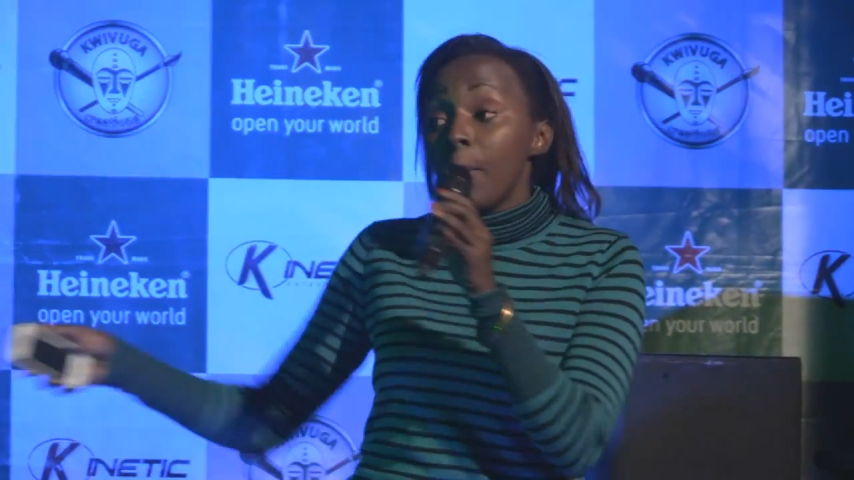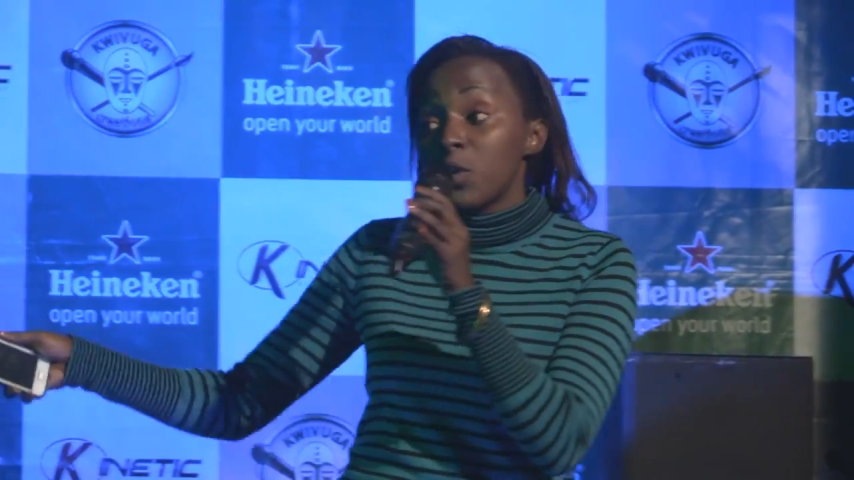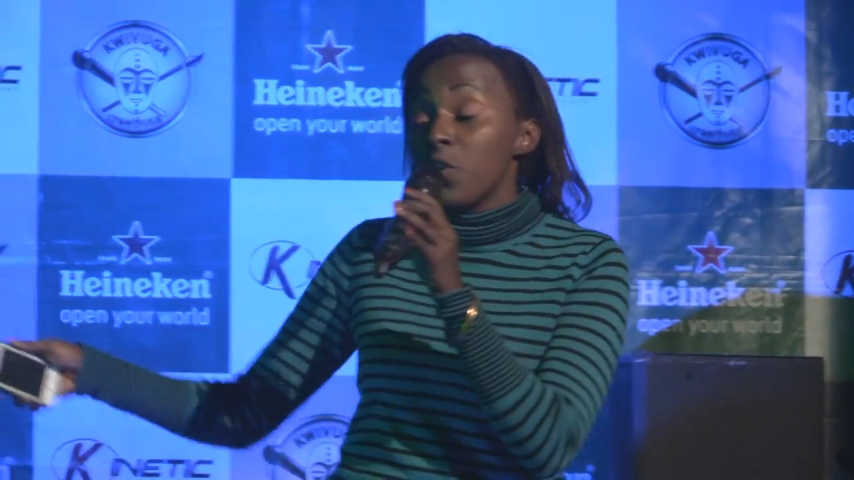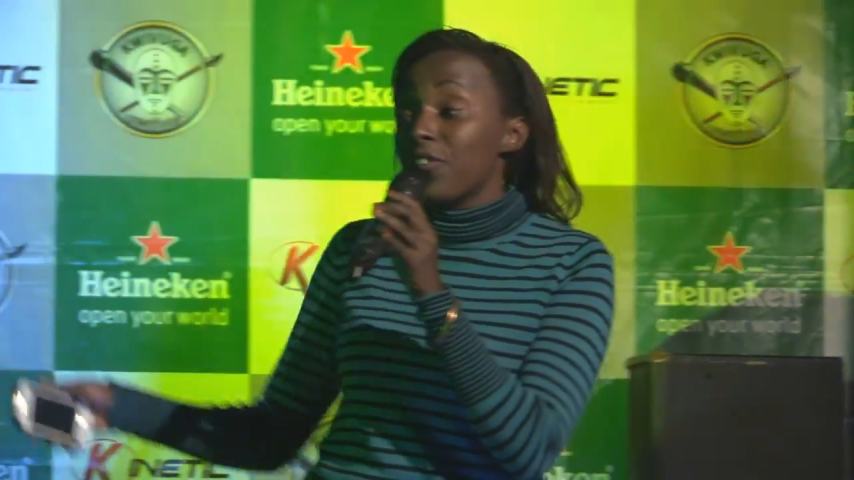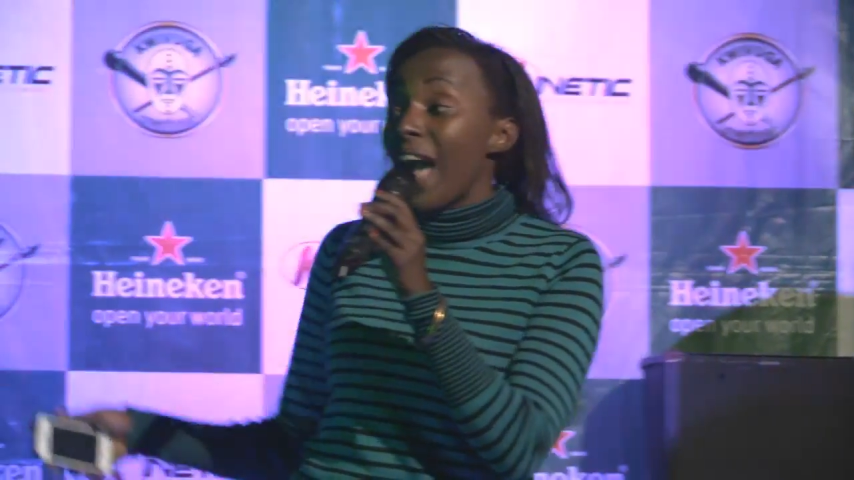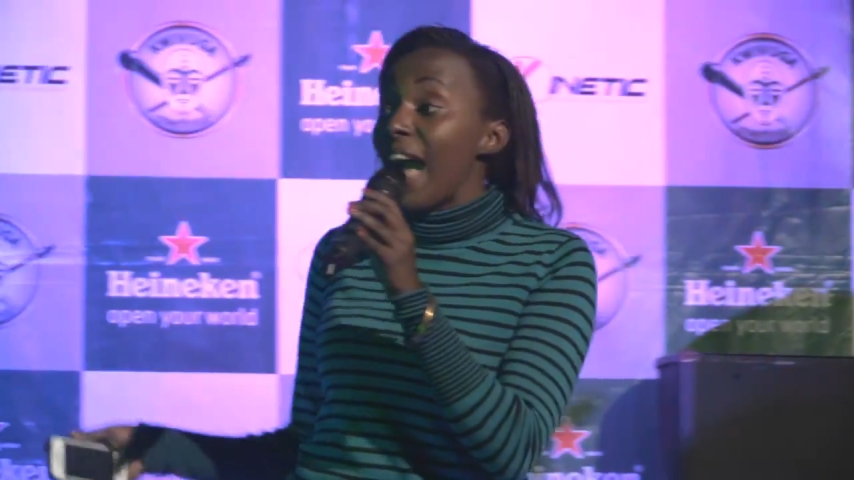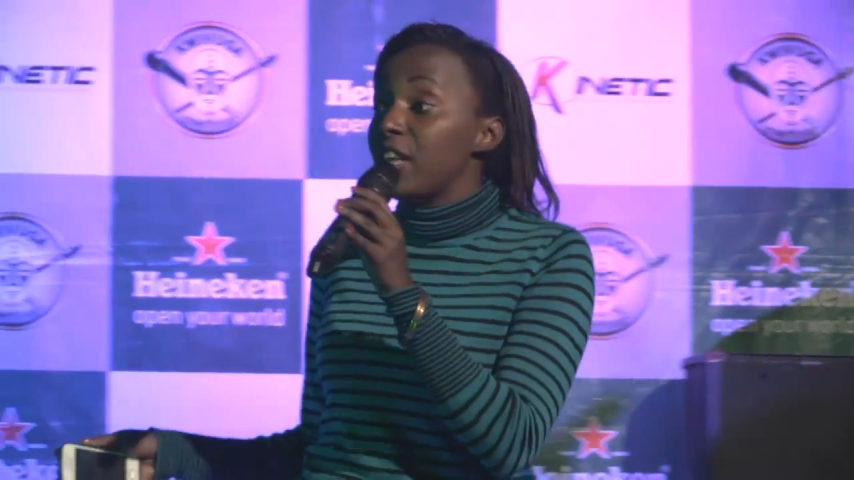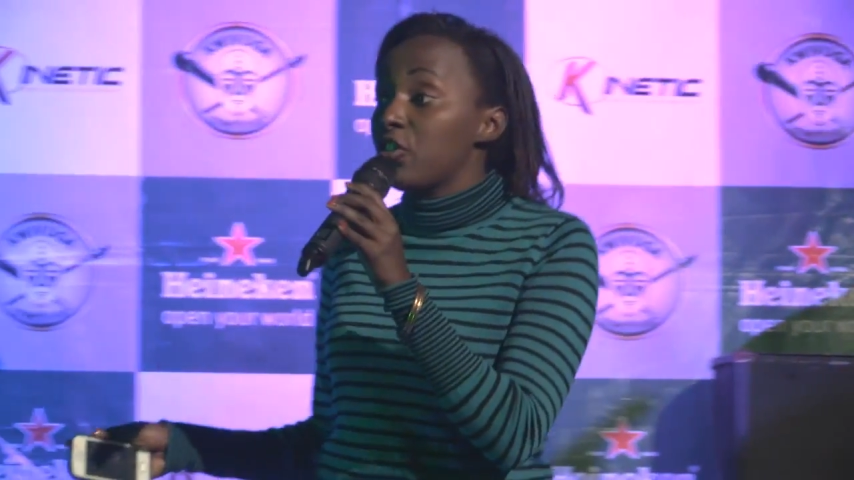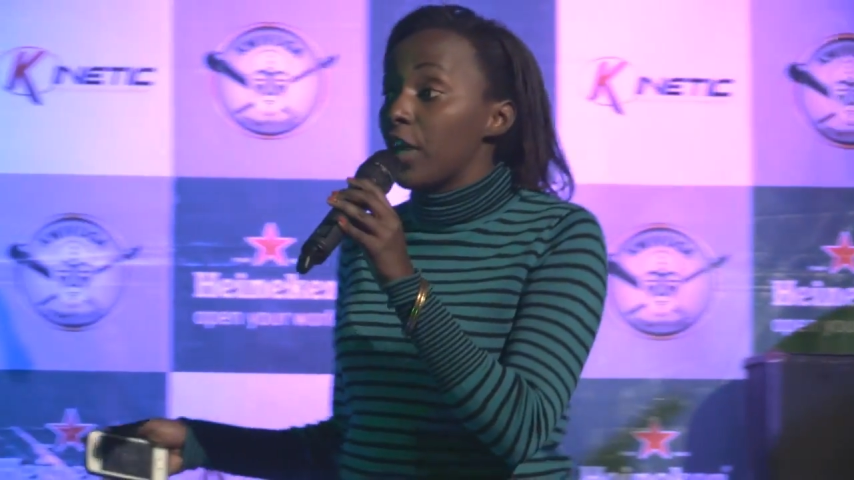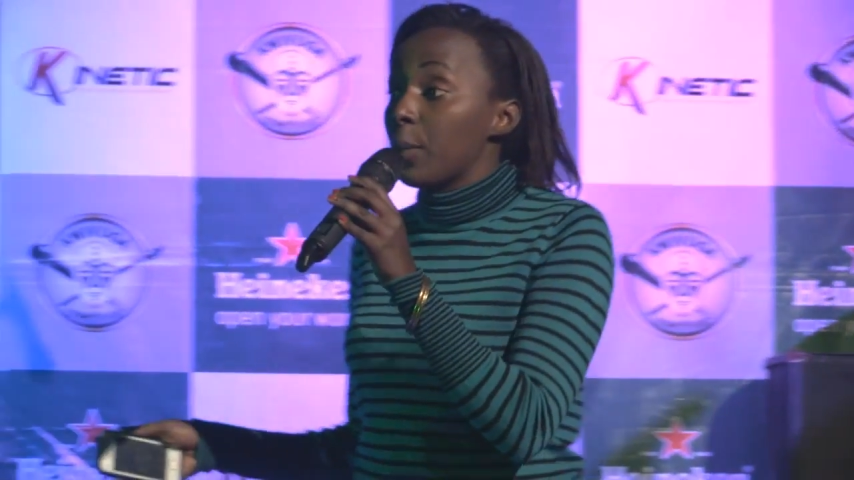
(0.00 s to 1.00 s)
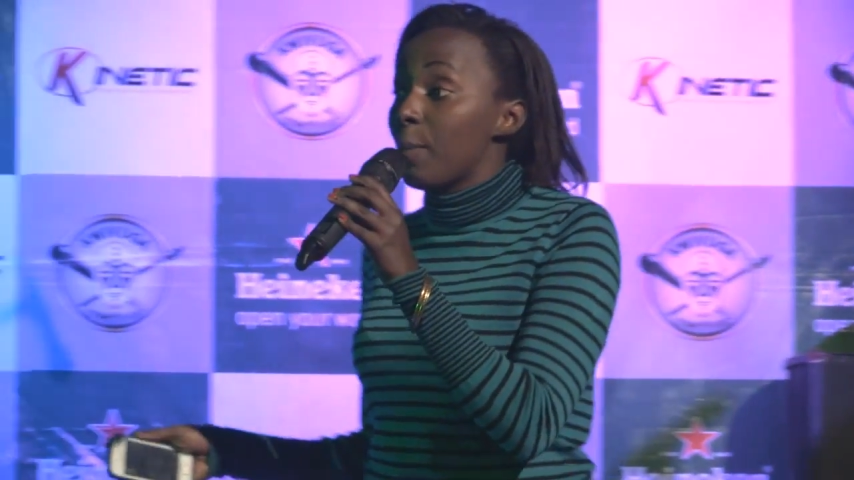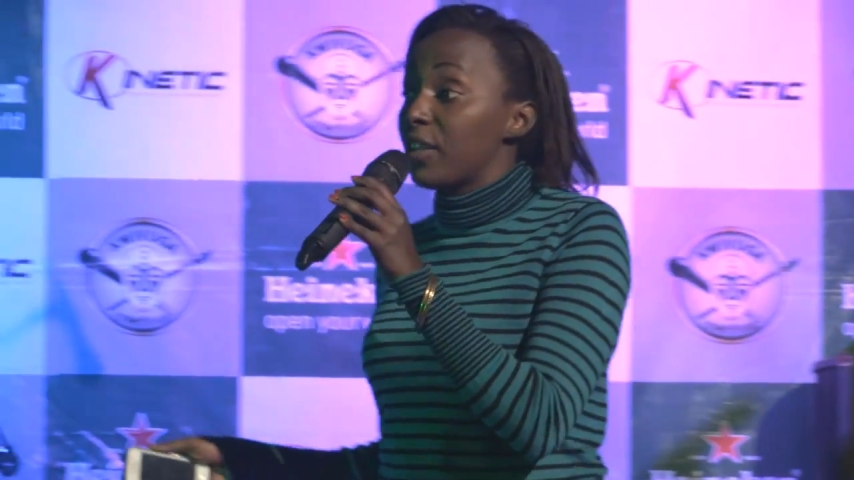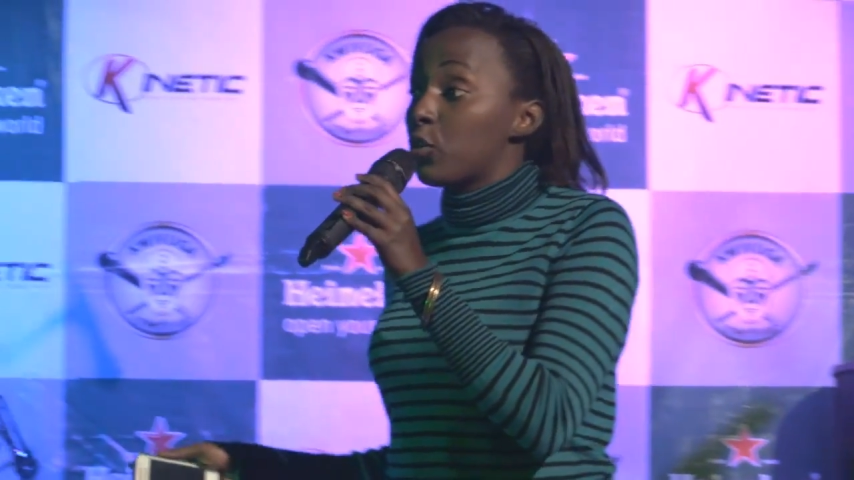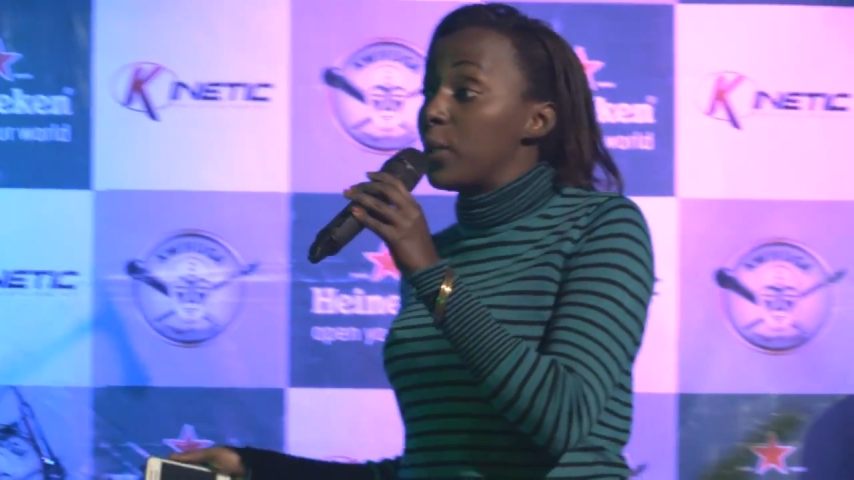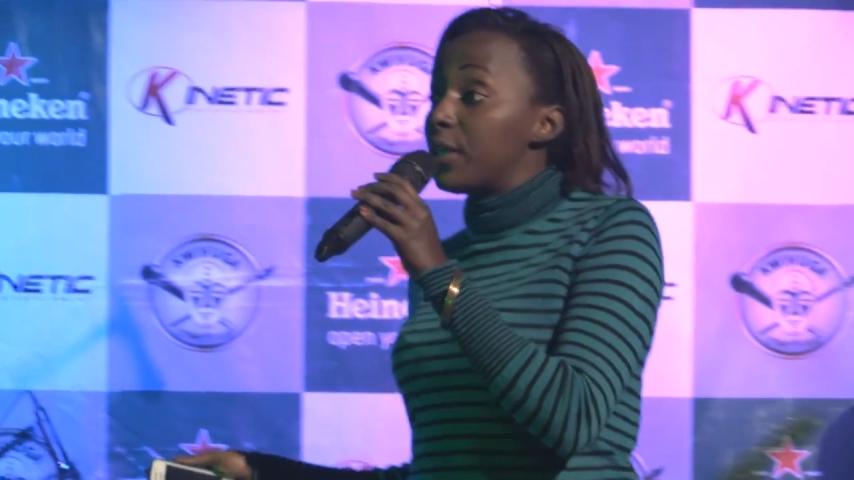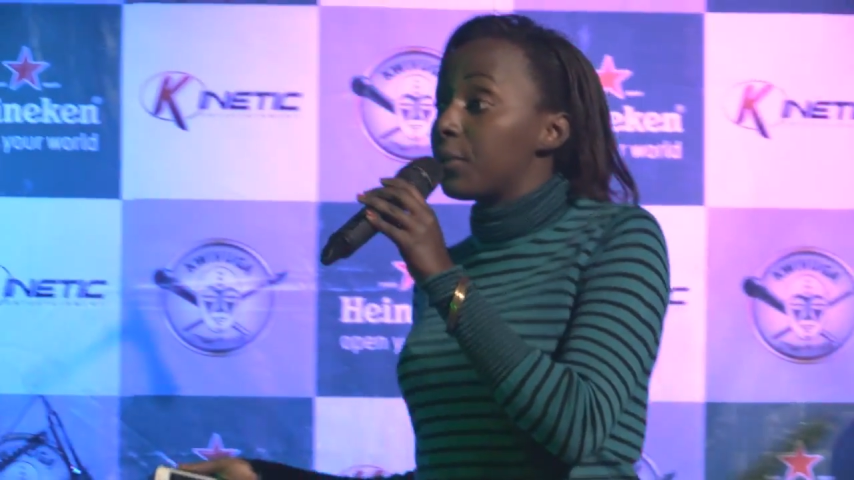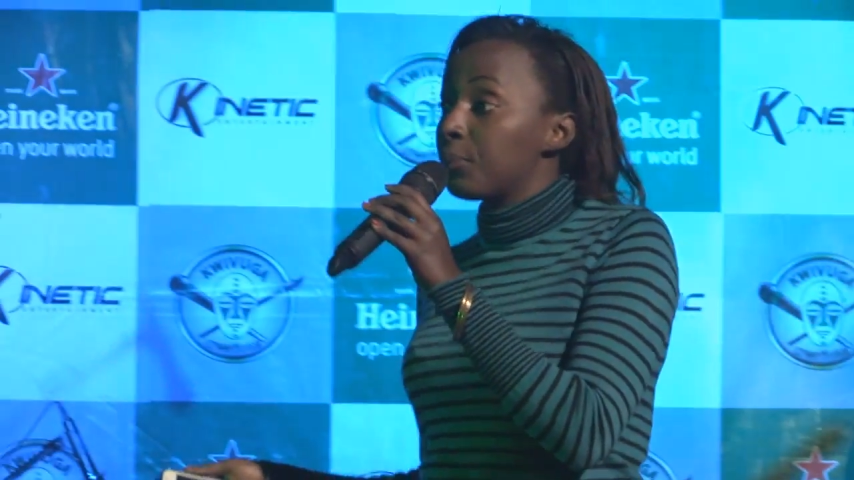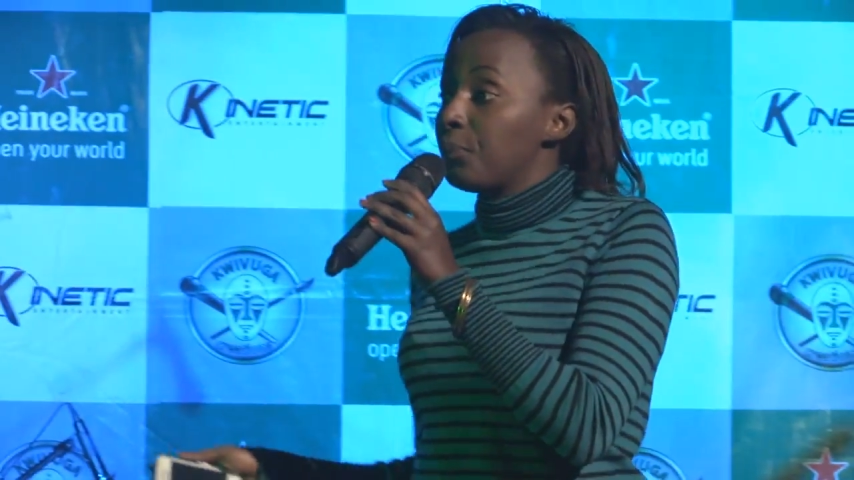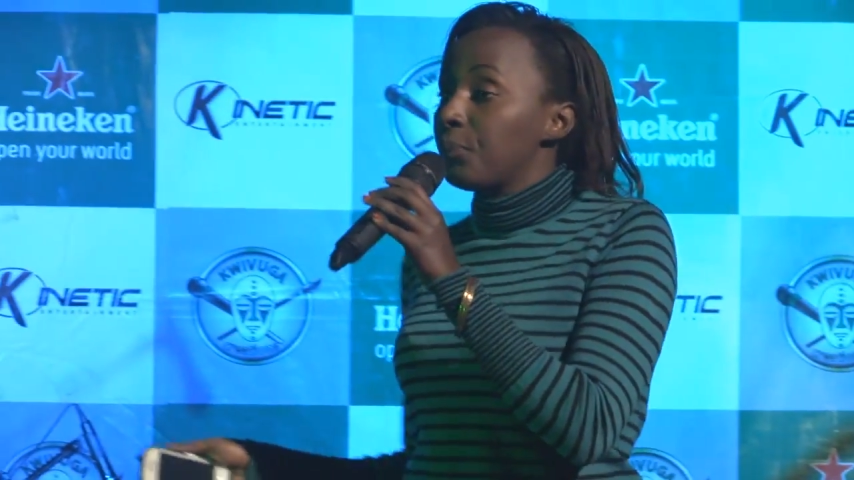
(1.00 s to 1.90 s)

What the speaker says: Because I didn't check my Twitter.